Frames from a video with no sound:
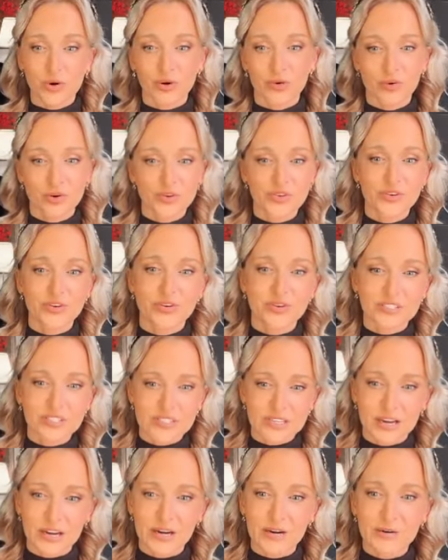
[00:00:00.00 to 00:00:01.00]
or on
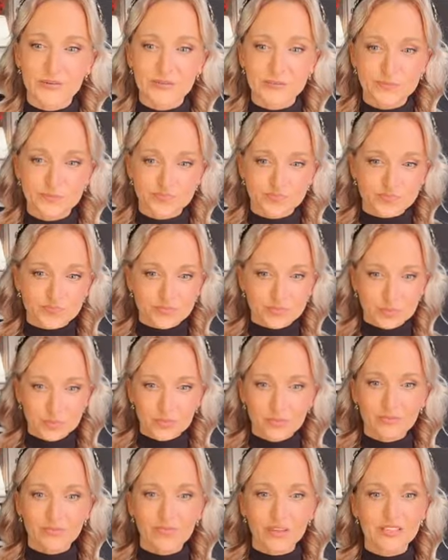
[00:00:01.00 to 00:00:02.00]
yourself.
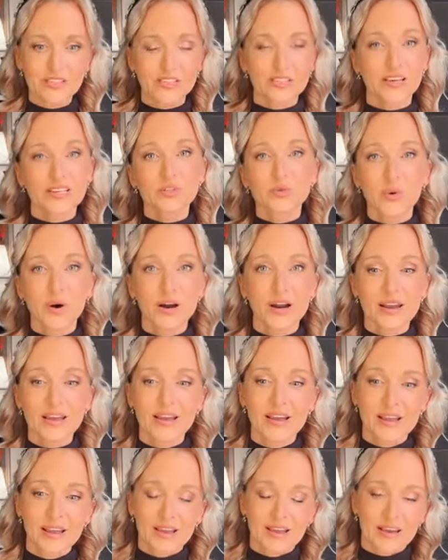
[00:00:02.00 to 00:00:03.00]
So that's
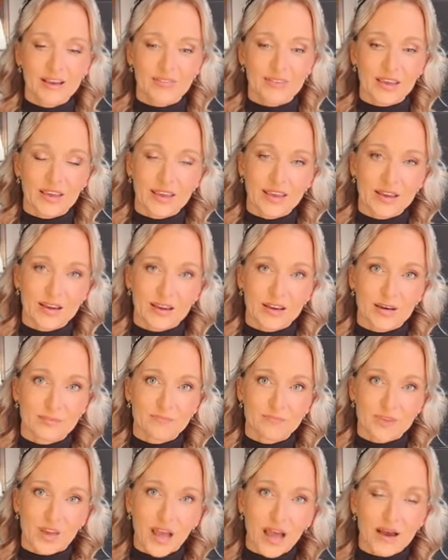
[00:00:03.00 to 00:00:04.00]
why they
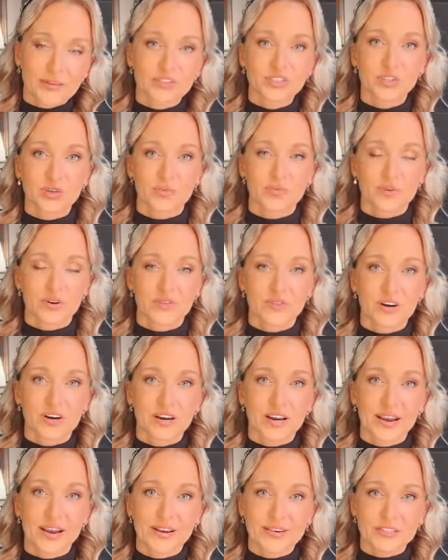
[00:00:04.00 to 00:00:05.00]
have to
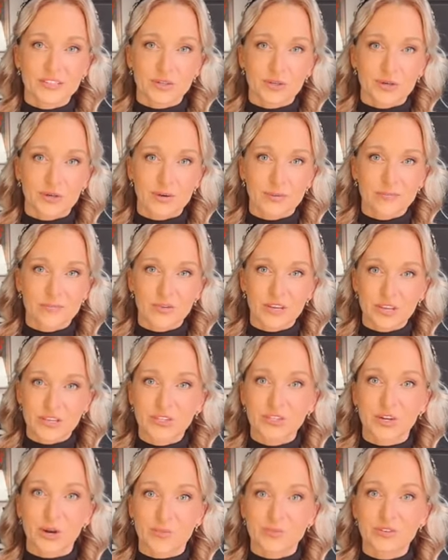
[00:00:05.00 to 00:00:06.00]
provide,
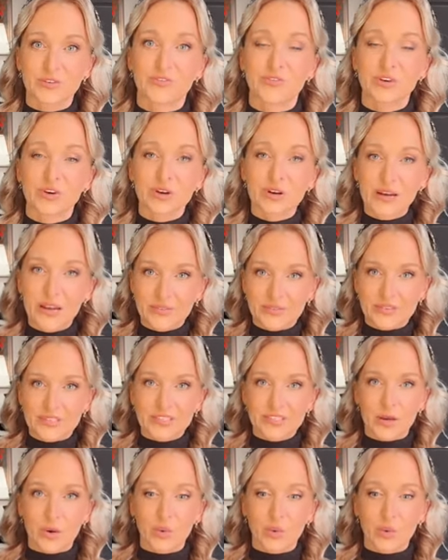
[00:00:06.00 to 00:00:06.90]
in terms of you living